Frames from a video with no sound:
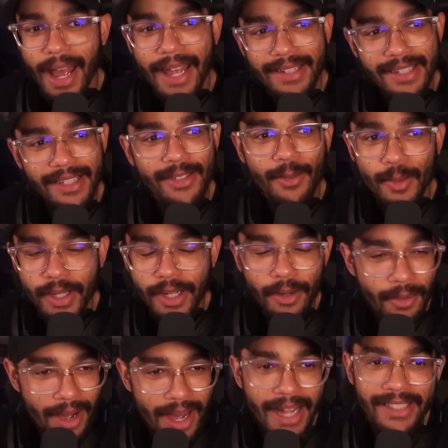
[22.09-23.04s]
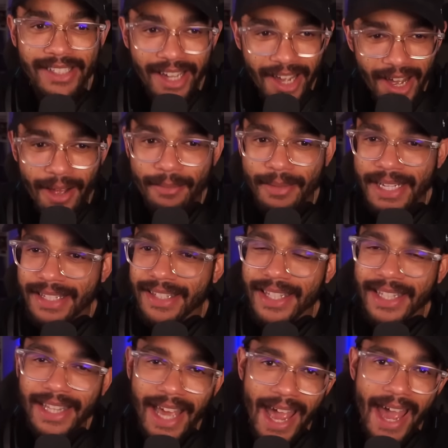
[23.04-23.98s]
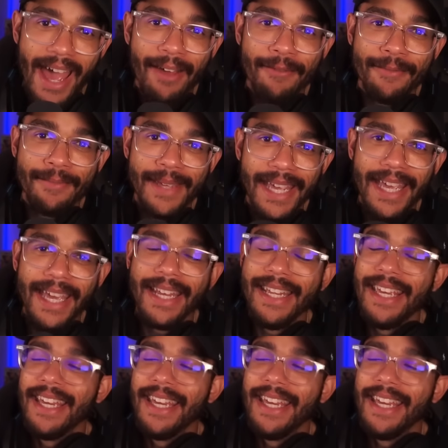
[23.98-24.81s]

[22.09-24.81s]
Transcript: I just want to watch comedies and laugh, man.